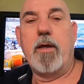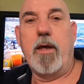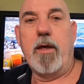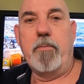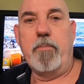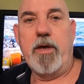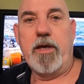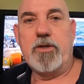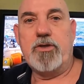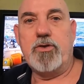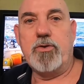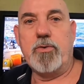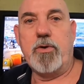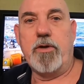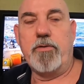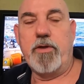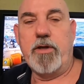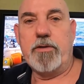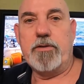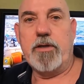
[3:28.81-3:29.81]
And make
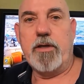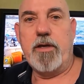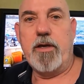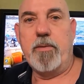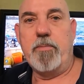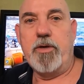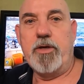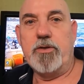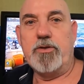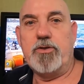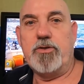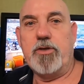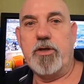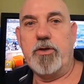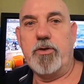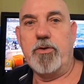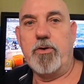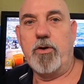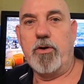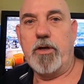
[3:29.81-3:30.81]
sure that the image
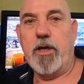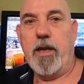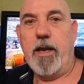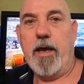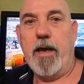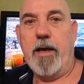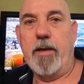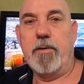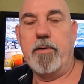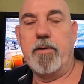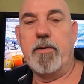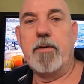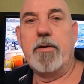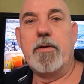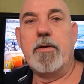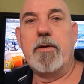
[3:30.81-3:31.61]
that you're looking at